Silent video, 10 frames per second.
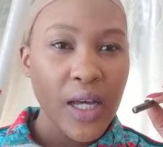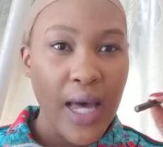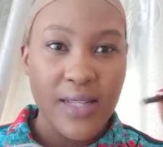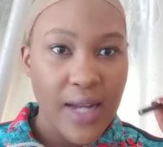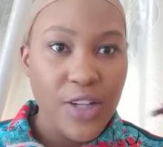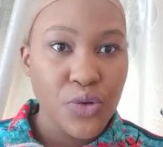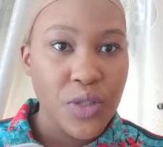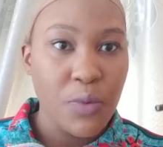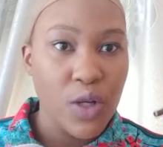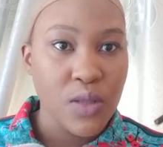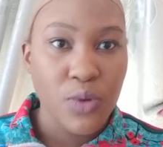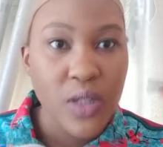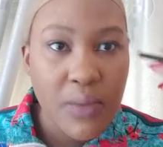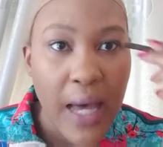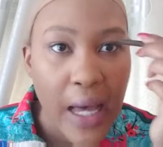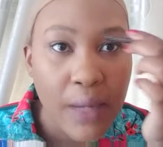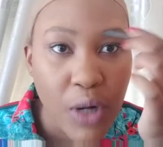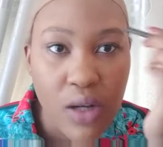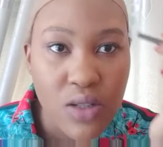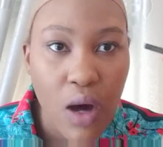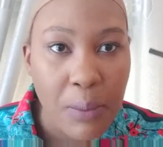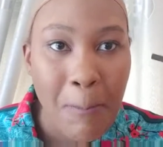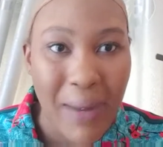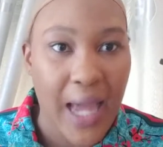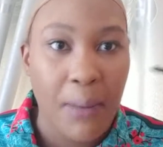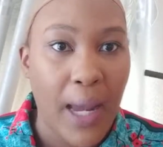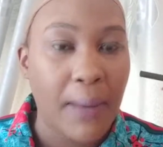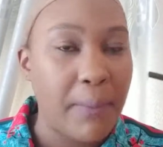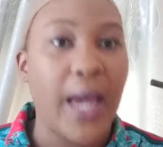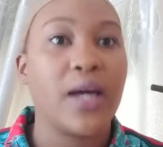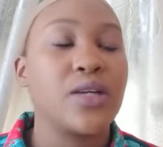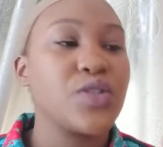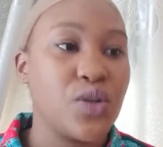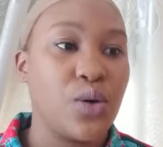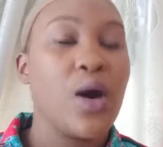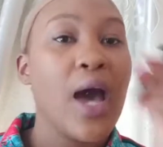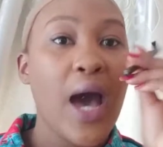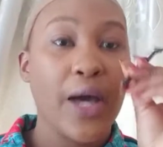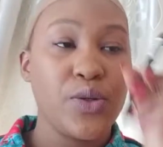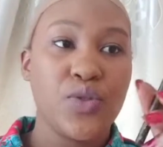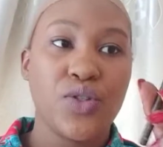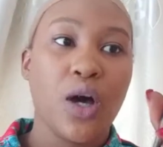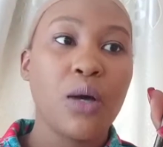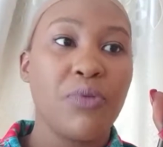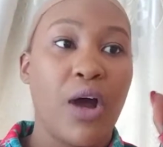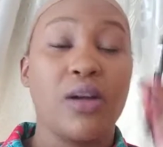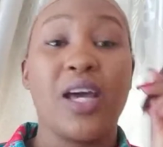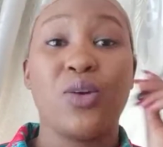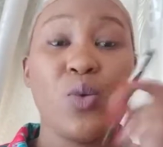as natural as possible because my eyebrows aren't black. So I use dark brown, and